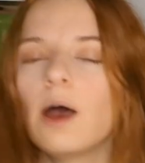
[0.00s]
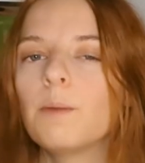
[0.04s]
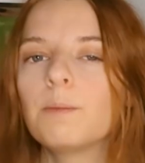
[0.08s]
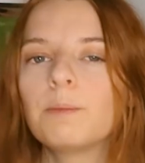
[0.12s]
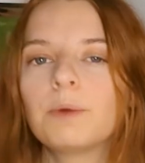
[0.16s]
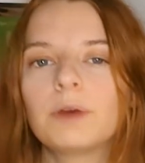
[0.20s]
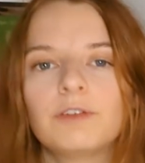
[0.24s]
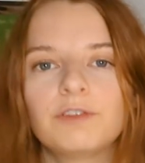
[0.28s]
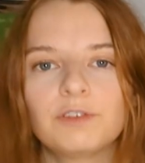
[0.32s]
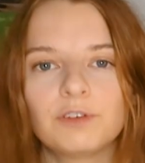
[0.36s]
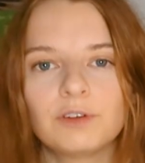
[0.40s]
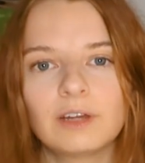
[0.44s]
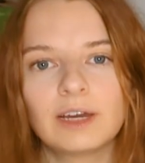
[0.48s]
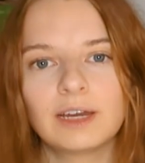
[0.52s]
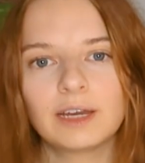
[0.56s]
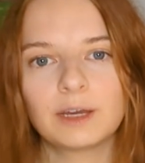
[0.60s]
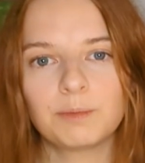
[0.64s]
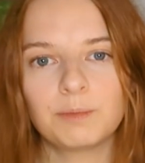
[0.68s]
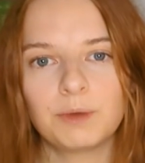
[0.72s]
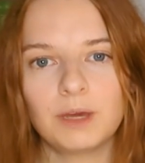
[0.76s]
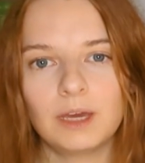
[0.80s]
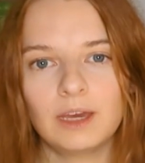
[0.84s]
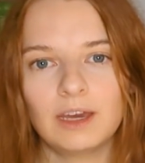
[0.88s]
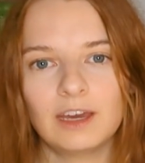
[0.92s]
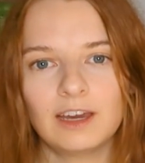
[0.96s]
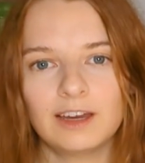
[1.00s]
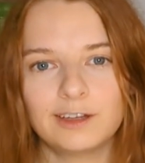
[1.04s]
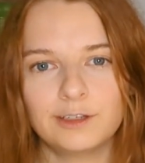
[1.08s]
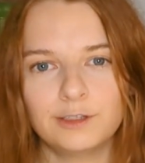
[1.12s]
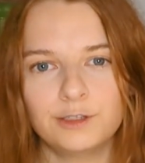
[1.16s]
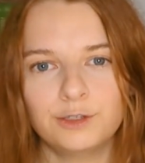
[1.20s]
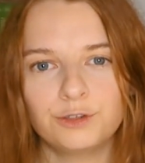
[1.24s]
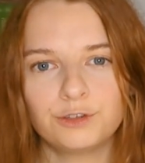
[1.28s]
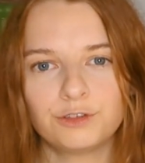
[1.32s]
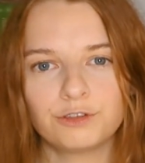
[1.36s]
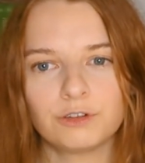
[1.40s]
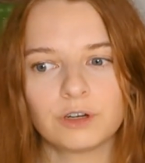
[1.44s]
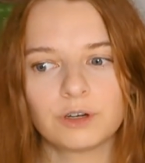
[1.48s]
But if you're like me and
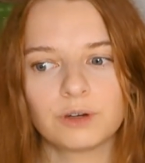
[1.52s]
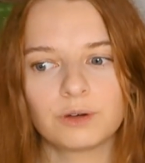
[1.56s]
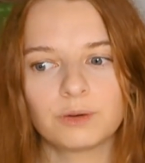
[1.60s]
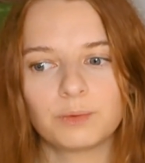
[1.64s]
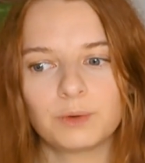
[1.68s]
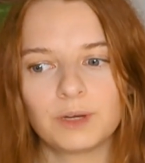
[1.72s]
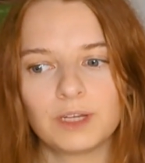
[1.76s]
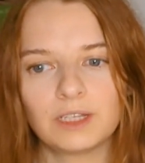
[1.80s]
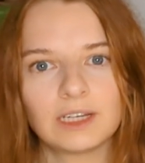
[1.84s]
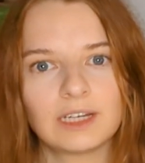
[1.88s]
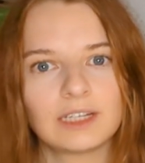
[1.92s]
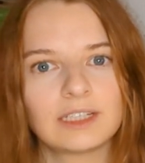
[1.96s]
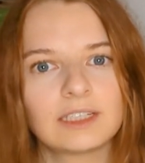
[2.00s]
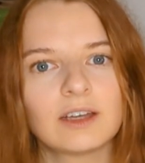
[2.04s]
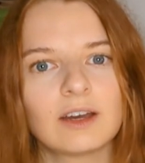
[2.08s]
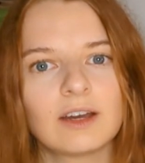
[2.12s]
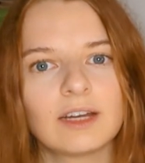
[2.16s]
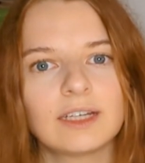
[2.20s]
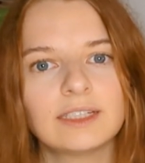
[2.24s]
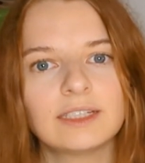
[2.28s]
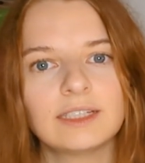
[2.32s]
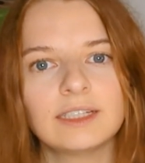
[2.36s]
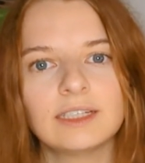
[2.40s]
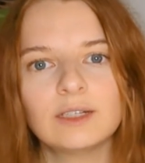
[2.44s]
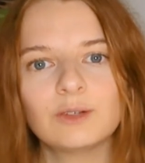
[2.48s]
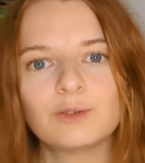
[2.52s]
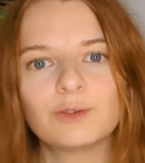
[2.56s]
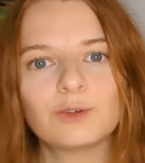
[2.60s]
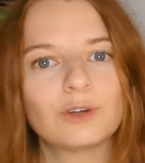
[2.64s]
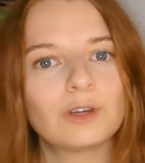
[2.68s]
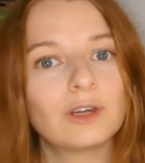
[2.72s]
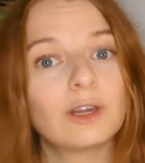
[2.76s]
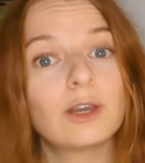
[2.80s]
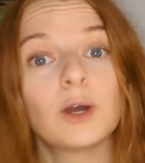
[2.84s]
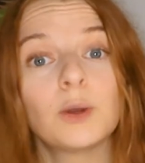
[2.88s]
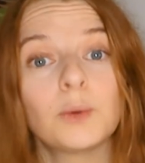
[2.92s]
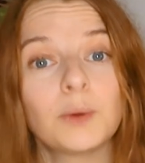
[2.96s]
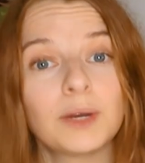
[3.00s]
you struggle with anxiety or
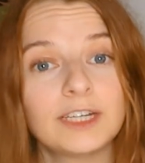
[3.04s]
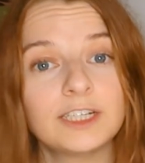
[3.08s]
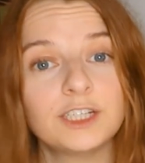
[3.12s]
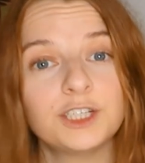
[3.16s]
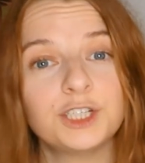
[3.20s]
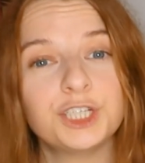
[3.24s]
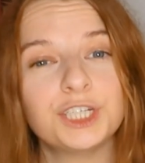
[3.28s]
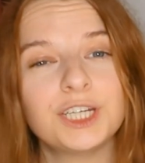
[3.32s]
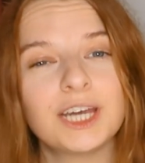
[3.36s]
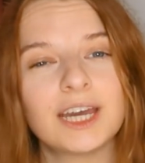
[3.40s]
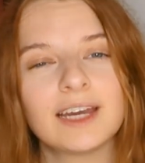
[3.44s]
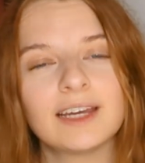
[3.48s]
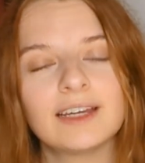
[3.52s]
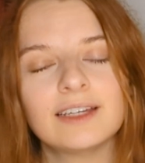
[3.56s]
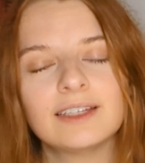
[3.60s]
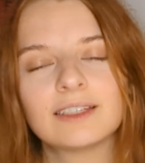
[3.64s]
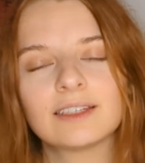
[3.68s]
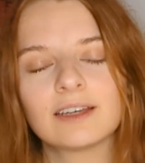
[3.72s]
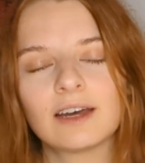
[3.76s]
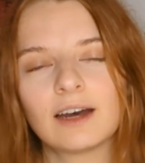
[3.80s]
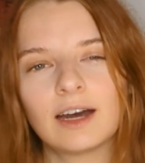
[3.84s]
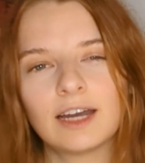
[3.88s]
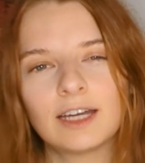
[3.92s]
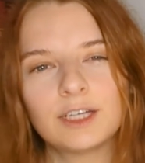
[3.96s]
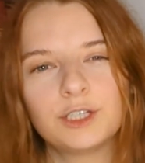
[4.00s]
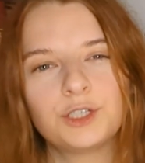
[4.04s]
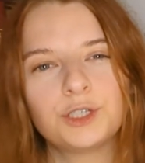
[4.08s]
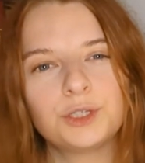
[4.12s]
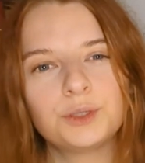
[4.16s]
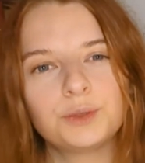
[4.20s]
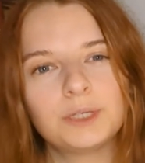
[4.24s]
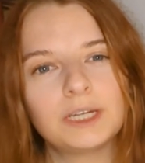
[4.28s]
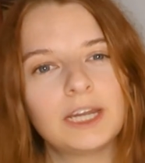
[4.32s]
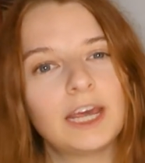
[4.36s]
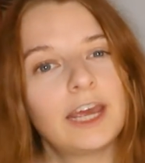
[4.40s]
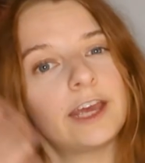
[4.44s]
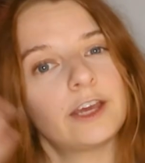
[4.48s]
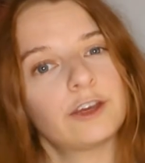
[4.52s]
low energy days, I do
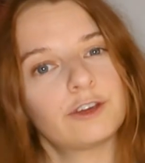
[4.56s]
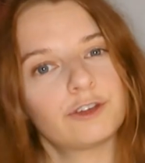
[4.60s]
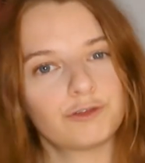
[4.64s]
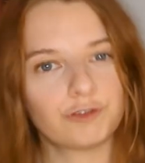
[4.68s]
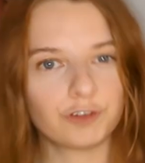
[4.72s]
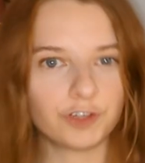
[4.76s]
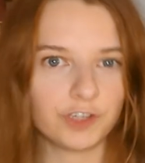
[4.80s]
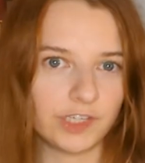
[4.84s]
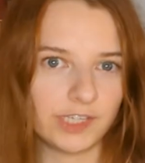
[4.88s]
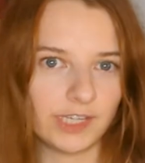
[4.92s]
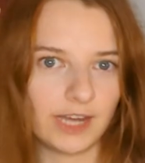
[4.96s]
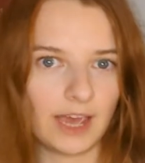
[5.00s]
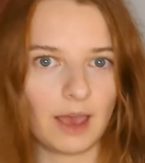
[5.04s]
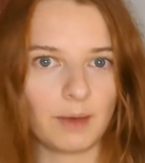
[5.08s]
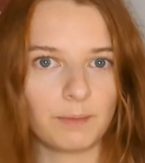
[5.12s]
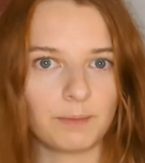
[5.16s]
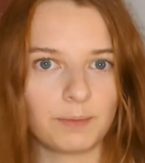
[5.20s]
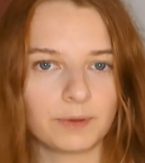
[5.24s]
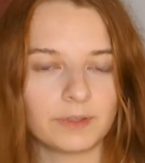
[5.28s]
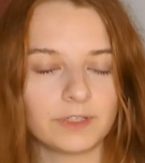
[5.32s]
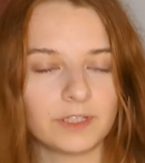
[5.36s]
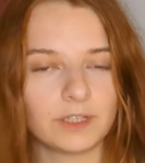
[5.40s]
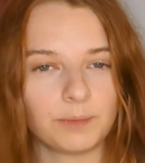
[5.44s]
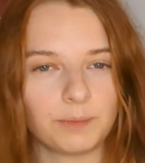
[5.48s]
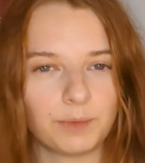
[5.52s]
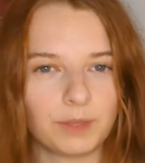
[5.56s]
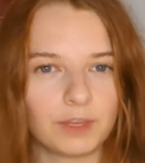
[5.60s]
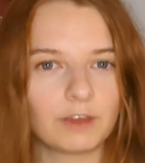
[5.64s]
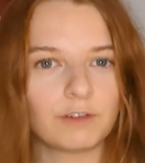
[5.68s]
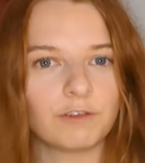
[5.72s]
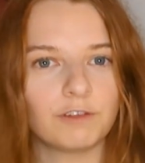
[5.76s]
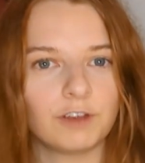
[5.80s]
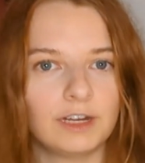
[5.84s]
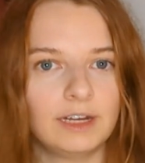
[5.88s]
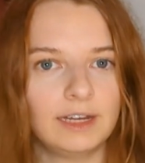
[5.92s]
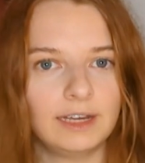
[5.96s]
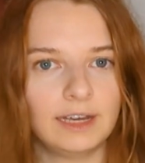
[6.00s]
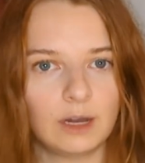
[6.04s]
an extra step, something that
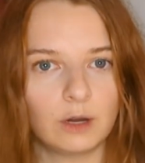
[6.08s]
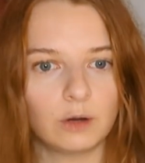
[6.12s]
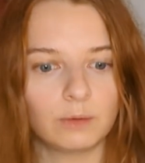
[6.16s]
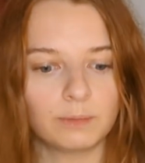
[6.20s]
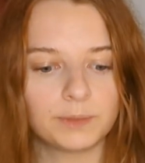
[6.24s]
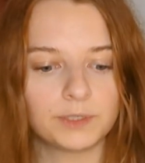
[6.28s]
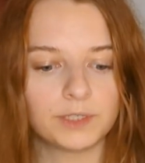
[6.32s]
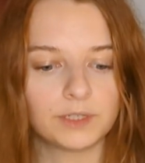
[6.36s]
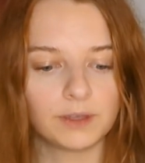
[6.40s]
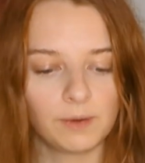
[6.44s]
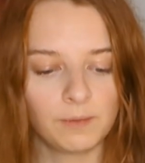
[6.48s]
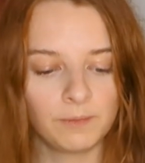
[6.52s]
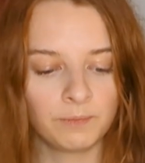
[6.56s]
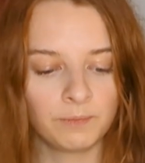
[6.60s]
really helps.